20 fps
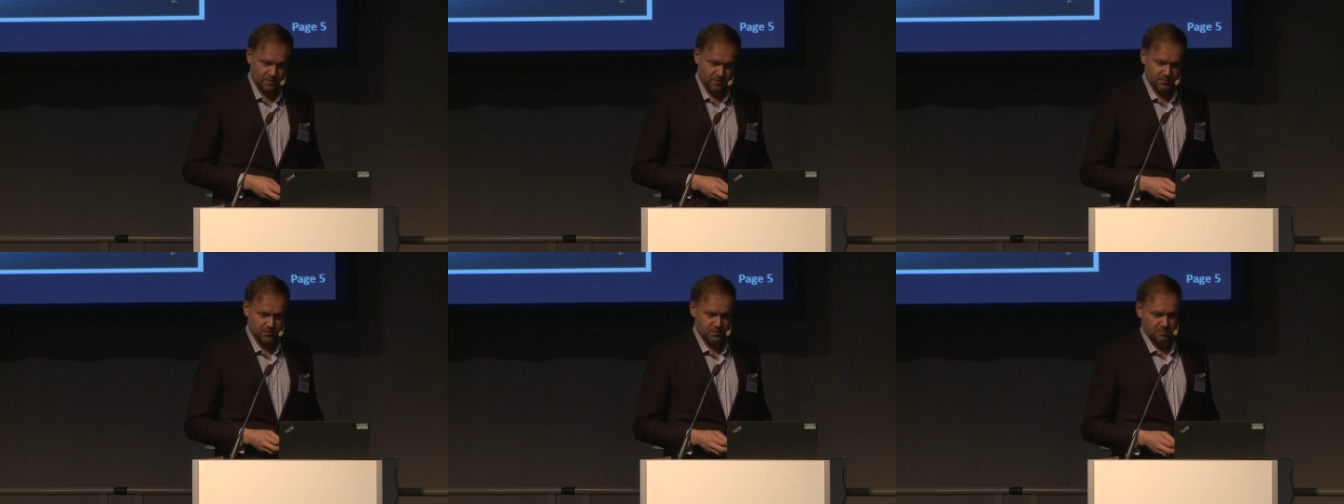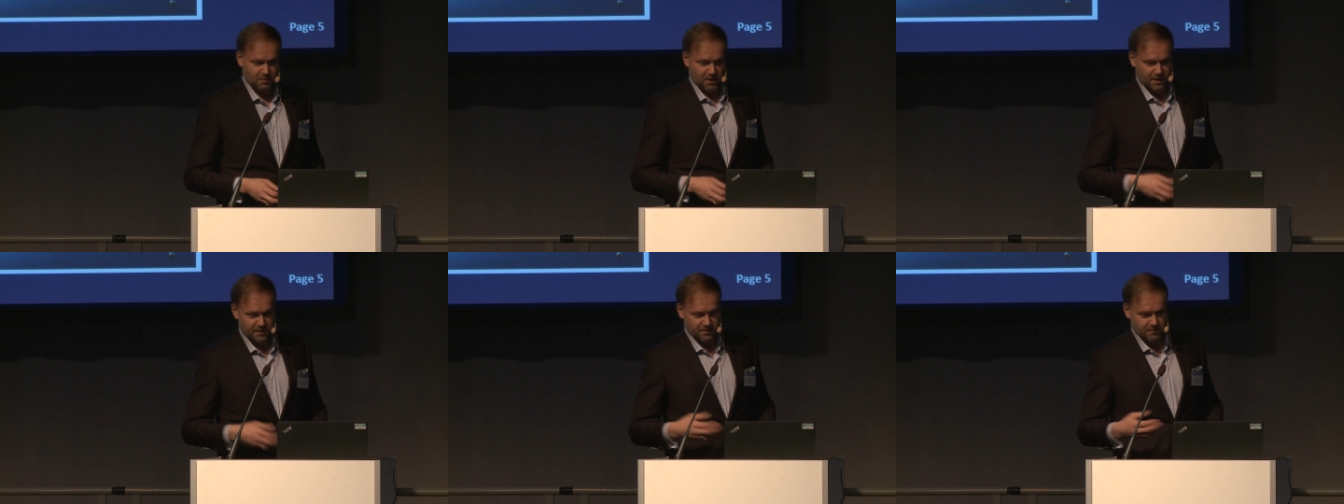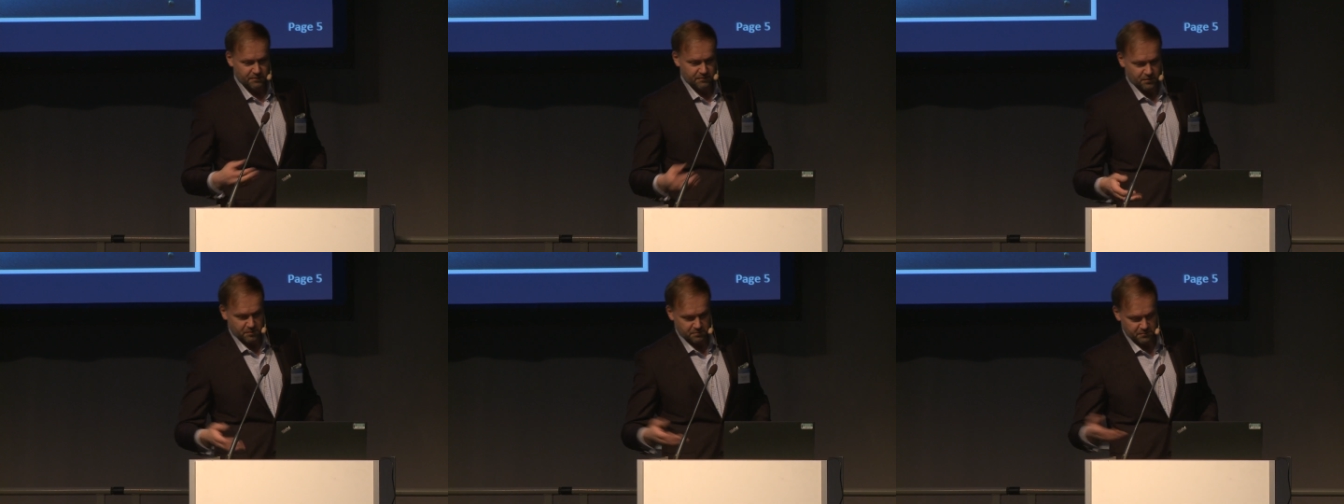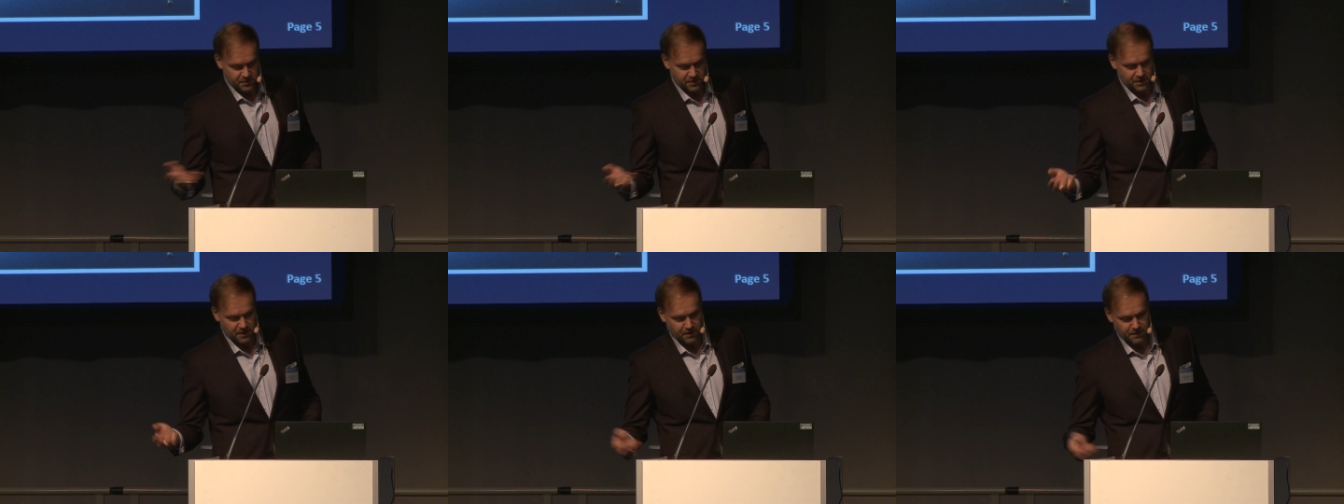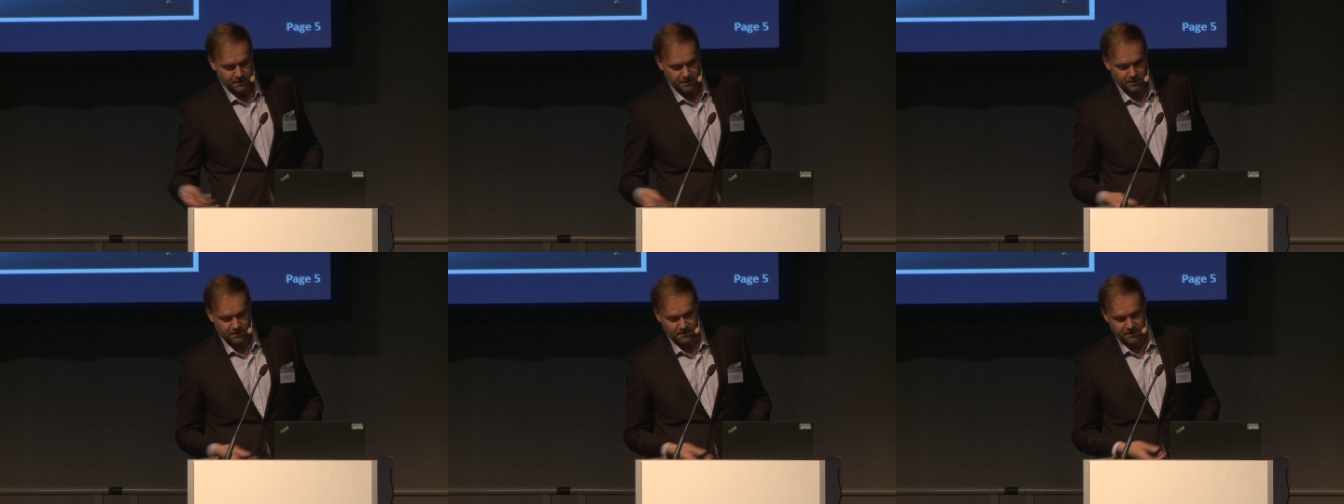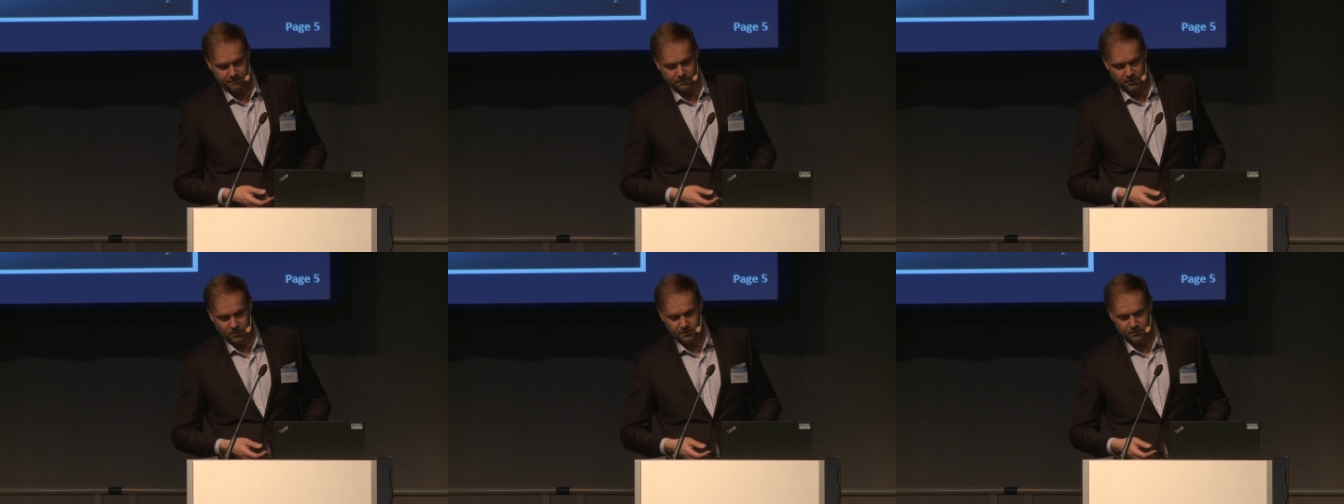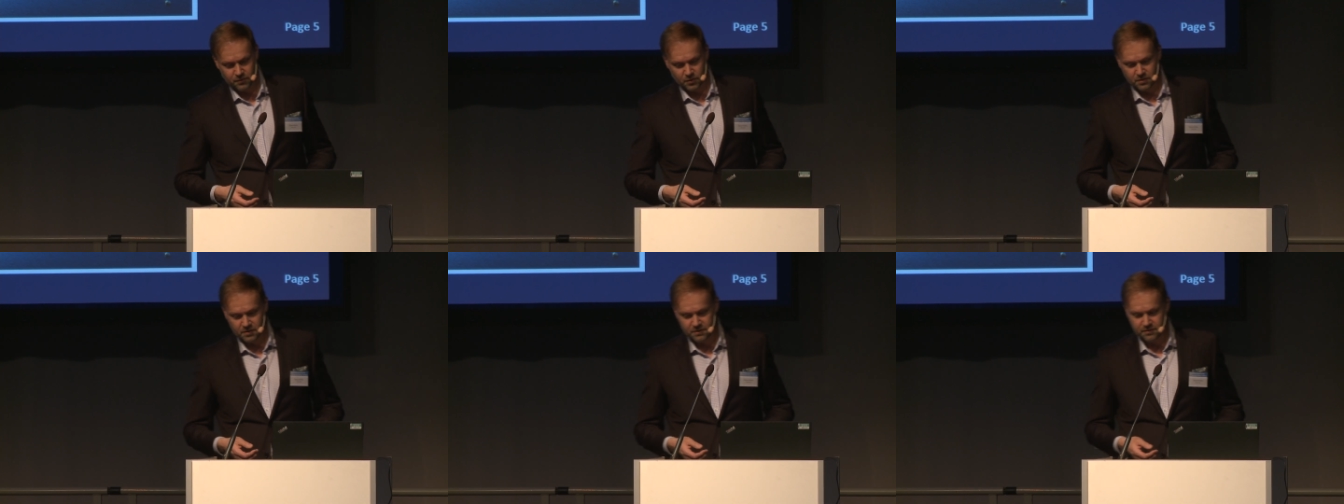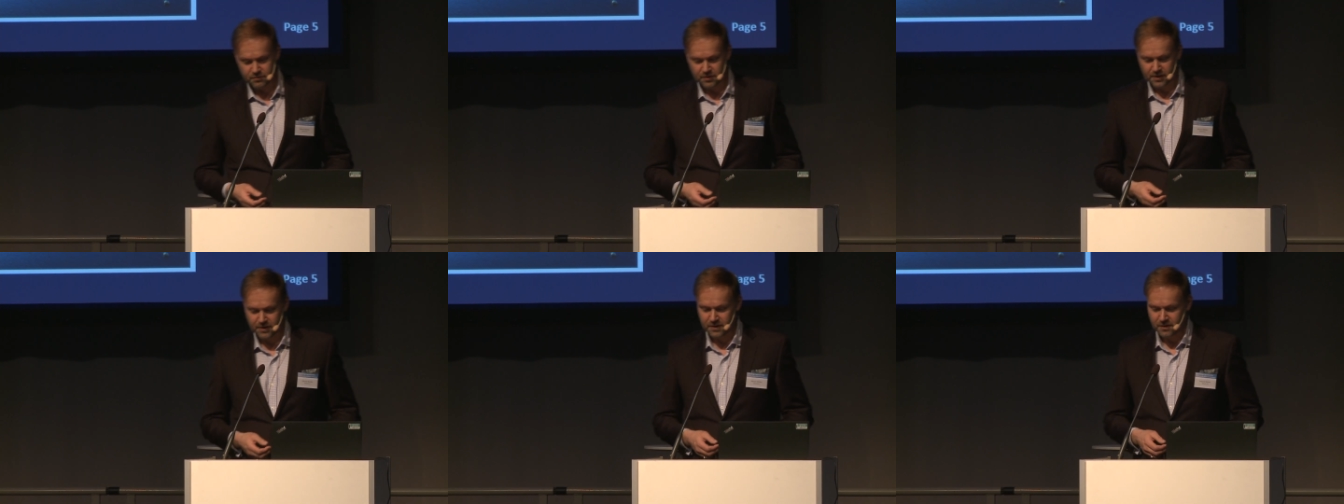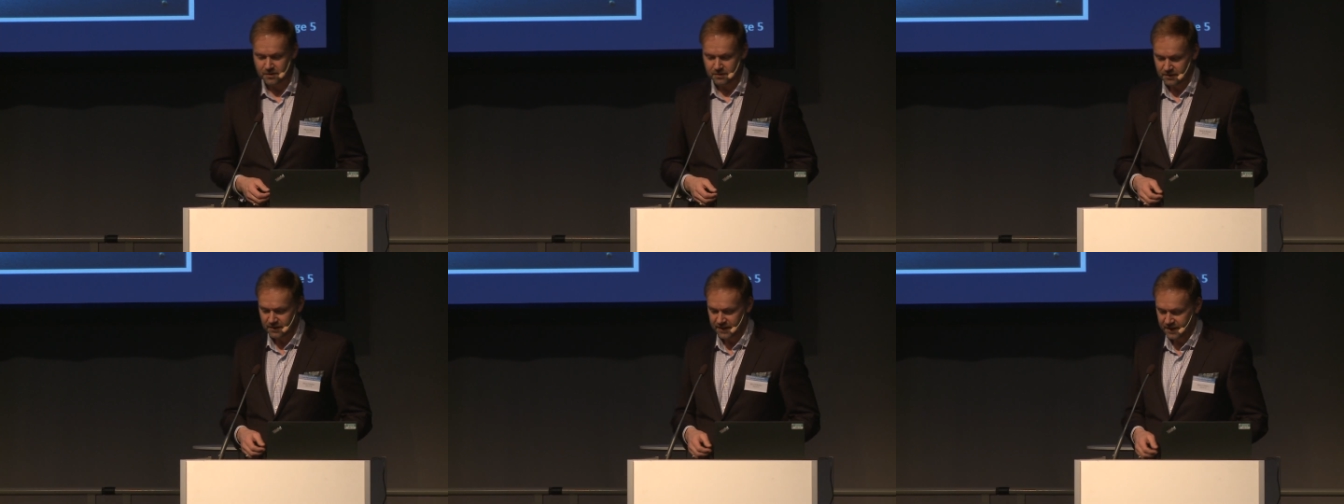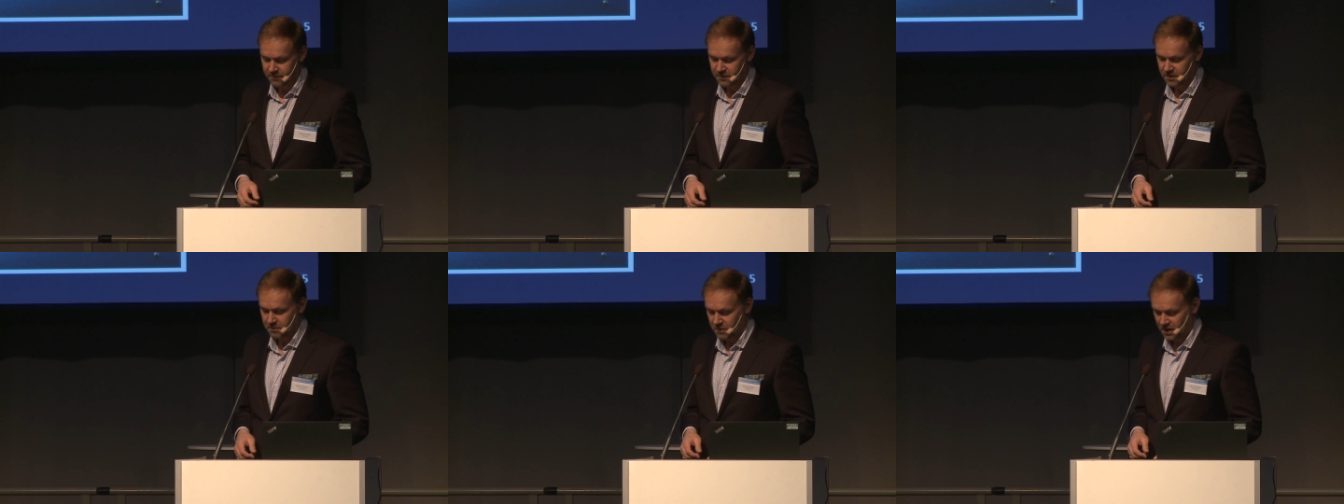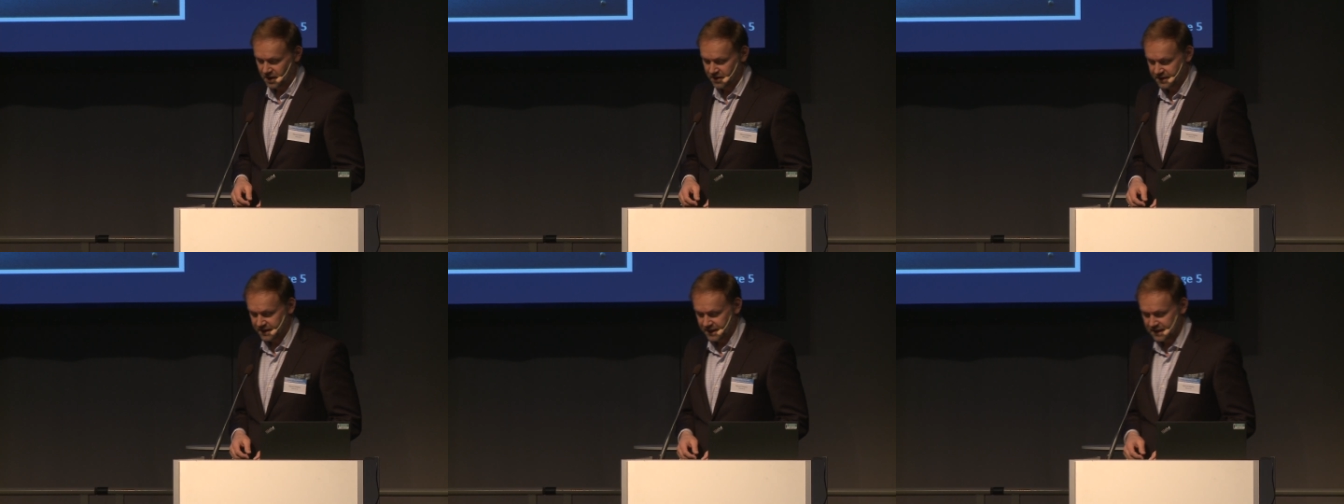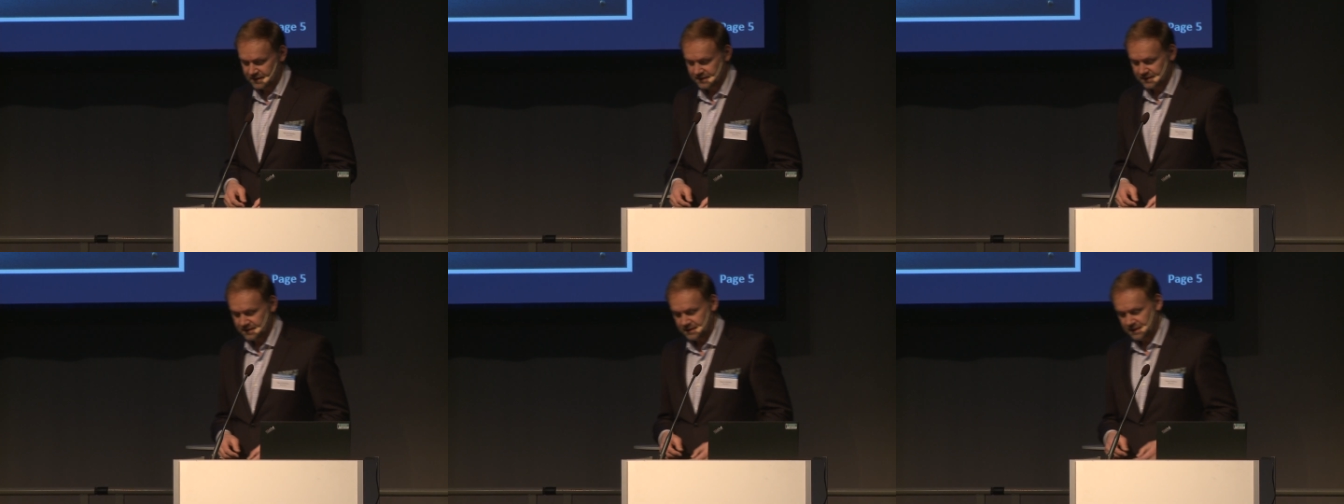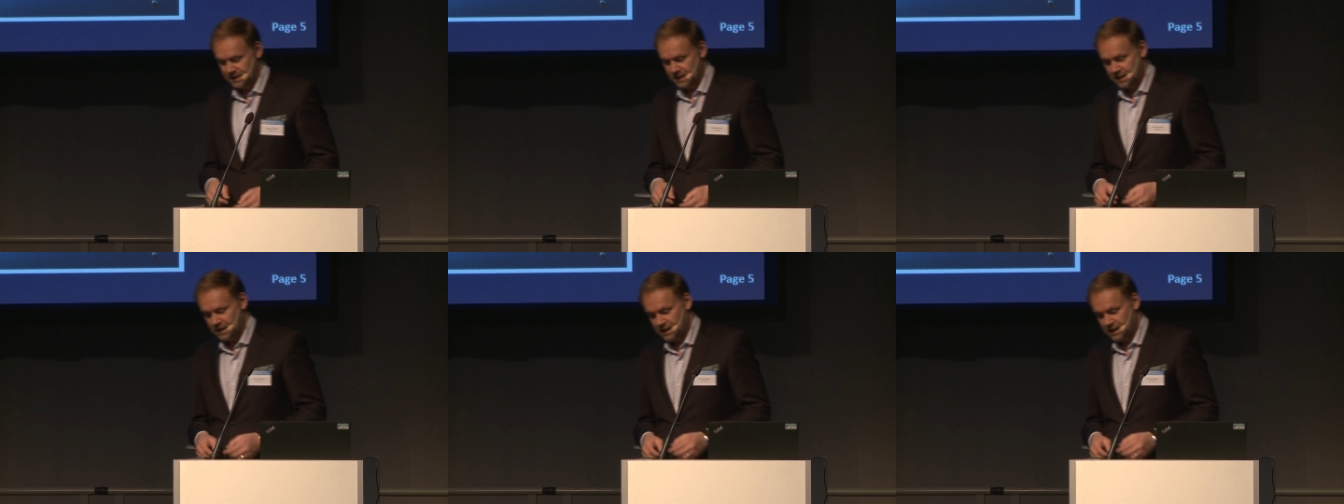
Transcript: also buy them from Scania and Volvo running on liquid biogas.